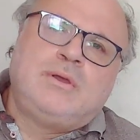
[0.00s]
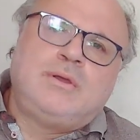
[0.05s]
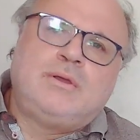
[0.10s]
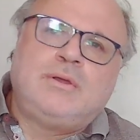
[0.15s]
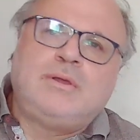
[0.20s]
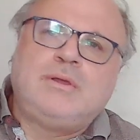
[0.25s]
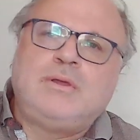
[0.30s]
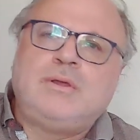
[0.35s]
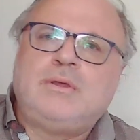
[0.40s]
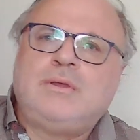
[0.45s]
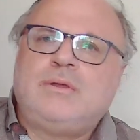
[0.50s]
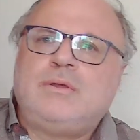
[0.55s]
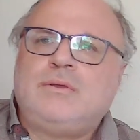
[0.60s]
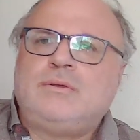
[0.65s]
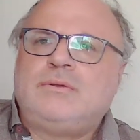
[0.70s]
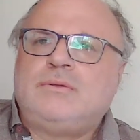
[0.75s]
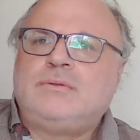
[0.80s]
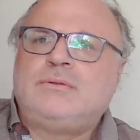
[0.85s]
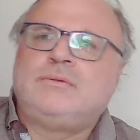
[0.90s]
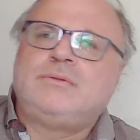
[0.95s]

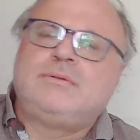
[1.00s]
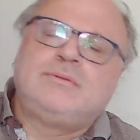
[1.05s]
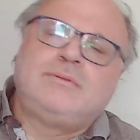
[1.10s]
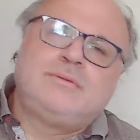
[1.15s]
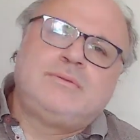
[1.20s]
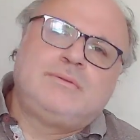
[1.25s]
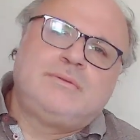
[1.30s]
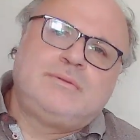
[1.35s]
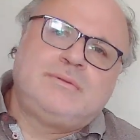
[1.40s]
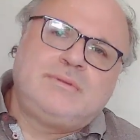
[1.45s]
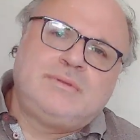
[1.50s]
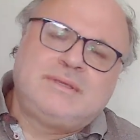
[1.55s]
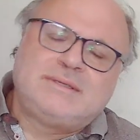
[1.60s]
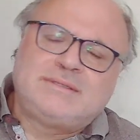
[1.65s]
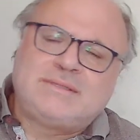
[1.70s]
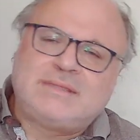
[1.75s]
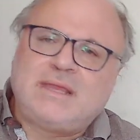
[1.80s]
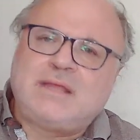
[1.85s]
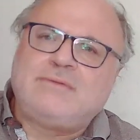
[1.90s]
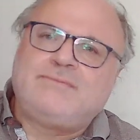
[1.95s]
uh, the
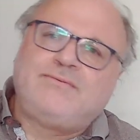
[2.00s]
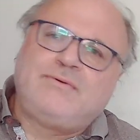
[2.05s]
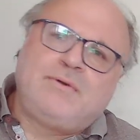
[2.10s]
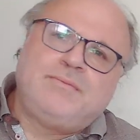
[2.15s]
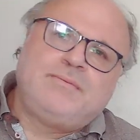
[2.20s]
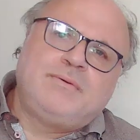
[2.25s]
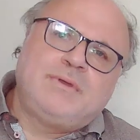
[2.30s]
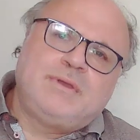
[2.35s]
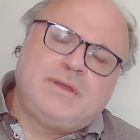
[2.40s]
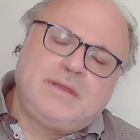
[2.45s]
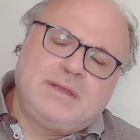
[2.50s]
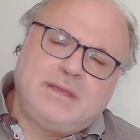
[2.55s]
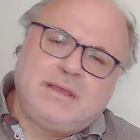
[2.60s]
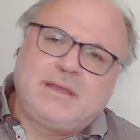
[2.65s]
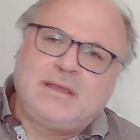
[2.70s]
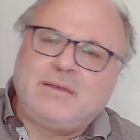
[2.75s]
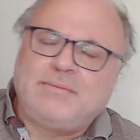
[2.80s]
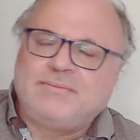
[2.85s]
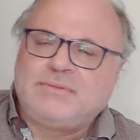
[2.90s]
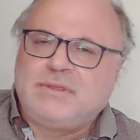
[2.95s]
star from a
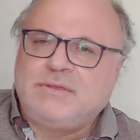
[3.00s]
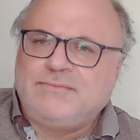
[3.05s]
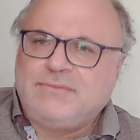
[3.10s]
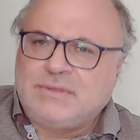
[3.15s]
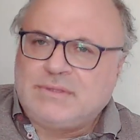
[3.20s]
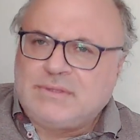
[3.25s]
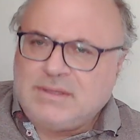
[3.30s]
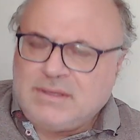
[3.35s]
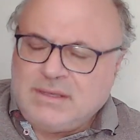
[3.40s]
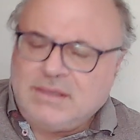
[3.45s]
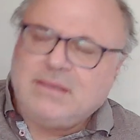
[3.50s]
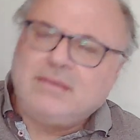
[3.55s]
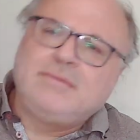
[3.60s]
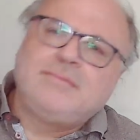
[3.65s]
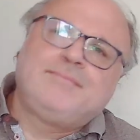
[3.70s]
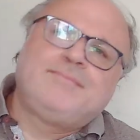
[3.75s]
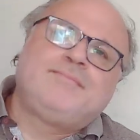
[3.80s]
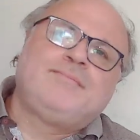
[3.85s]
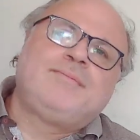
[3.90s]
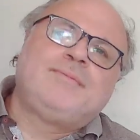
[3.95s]
captivity
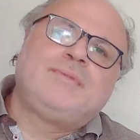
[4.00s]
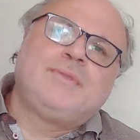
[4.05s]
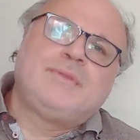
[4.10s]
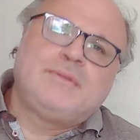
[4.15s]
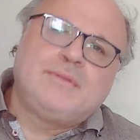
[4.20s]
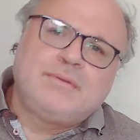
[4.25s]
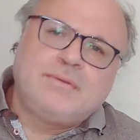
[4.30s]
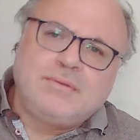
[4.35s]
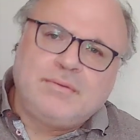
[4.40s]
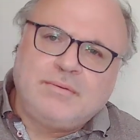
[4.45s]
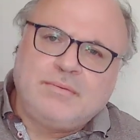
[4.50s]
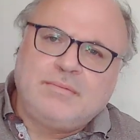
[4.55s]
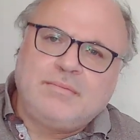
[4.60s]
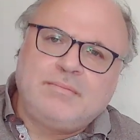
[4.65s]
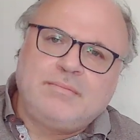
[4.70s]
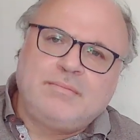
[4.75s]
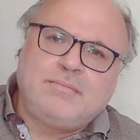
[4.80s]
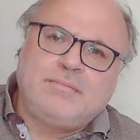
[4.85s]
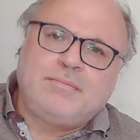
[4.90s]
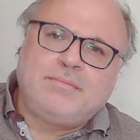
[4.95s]

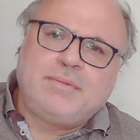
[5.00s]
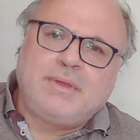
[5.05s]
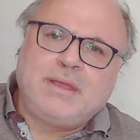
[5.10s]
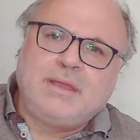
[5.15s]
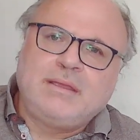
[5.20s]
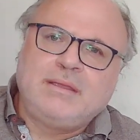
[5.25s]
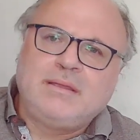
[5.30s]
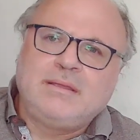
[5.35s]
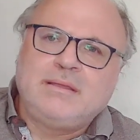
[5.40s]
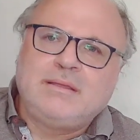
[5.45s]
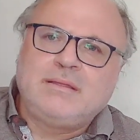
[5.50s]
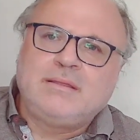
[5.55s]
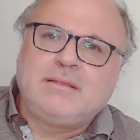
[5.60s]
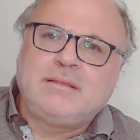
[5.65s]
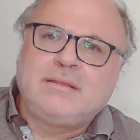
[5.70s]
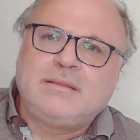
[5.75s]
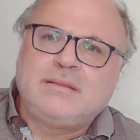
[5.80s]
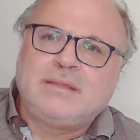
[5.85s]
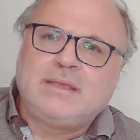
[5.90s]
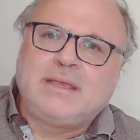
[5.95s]
by
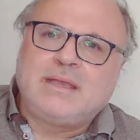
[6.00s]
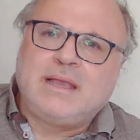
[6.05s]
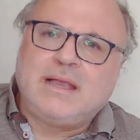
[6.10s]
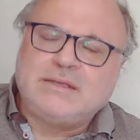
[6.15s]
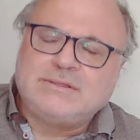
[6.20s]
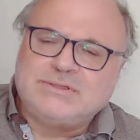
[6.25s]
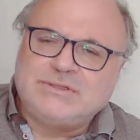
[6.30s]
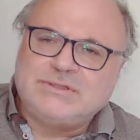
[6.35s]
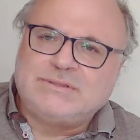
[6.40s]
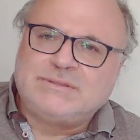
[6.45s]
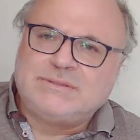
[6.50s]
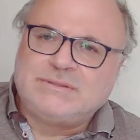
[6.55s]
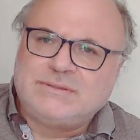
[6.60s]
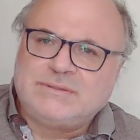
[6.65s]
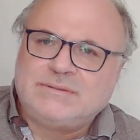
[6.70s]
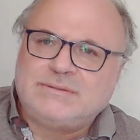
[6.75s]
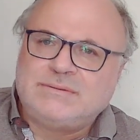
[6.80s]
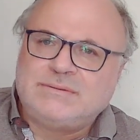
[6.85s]
the Qadis.